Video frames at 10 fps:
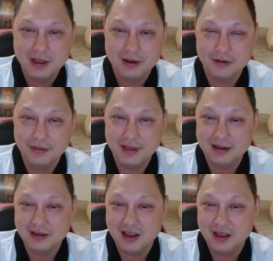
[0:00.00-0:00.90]
during that
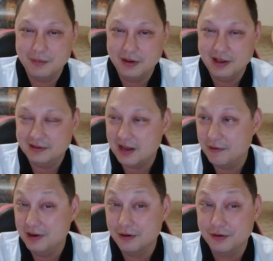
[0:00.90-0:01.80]
time, and that's how he
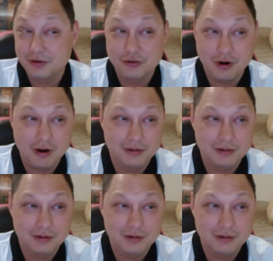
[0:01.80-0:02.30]
learned to draw.